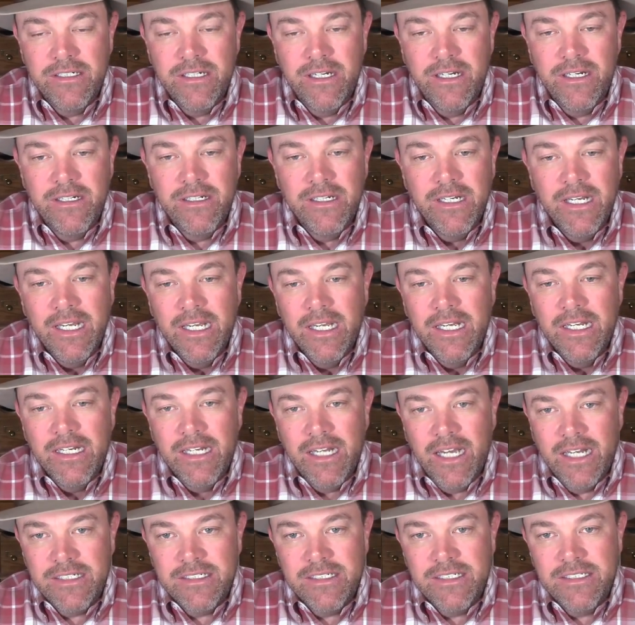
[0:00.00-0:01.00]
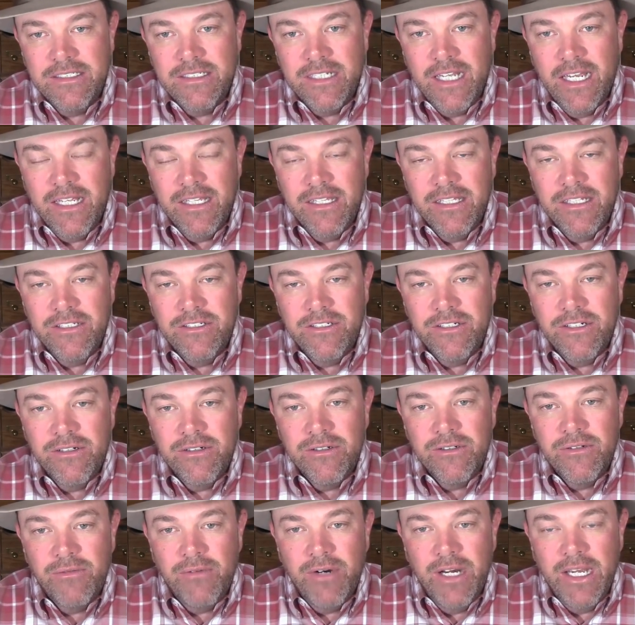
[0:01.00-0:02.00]
And not to say that
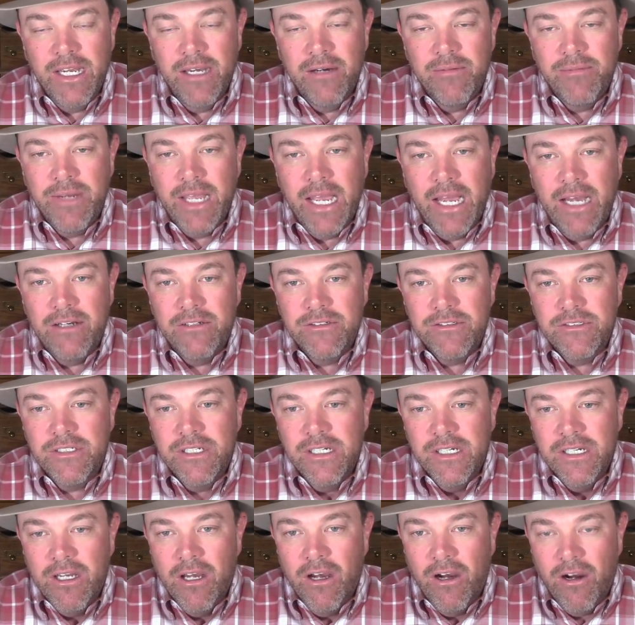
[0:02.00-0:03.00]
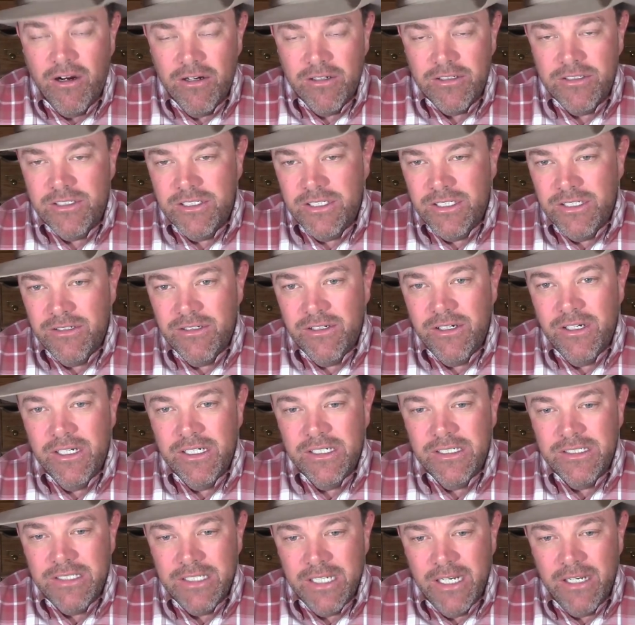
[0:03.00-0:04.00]
your way up cows aren't still going
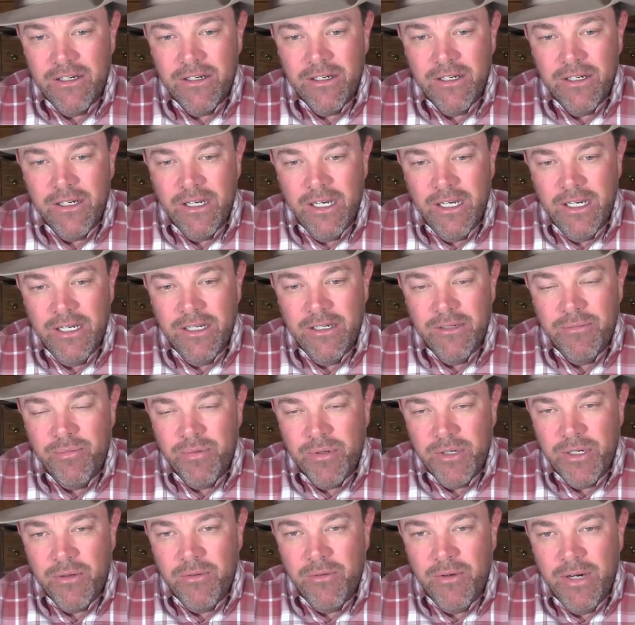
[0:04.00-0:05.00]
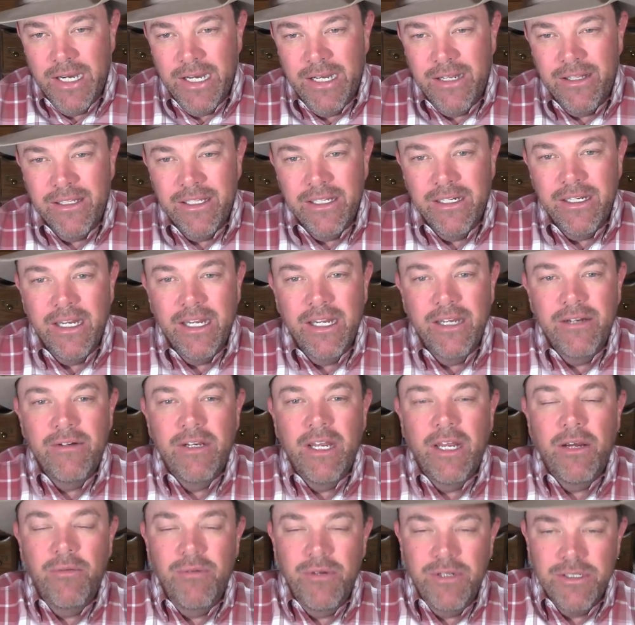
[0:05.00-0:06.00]
to sell pretty well, and
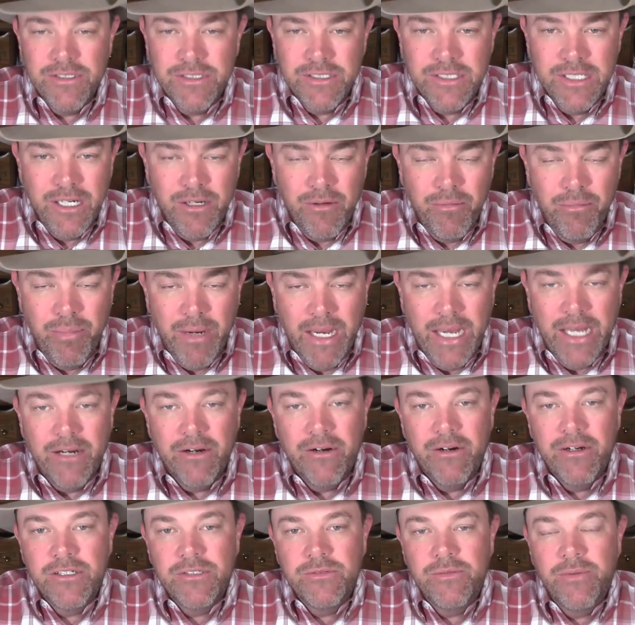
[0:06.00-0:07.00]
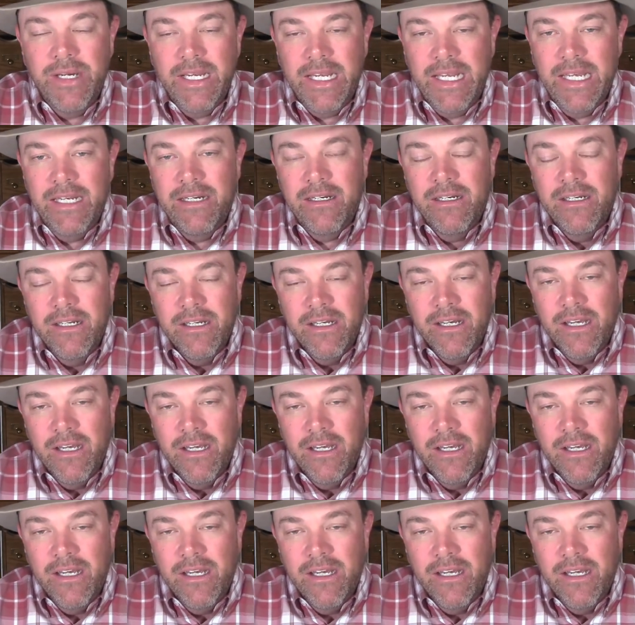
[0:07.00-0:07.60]
they will sell better as we get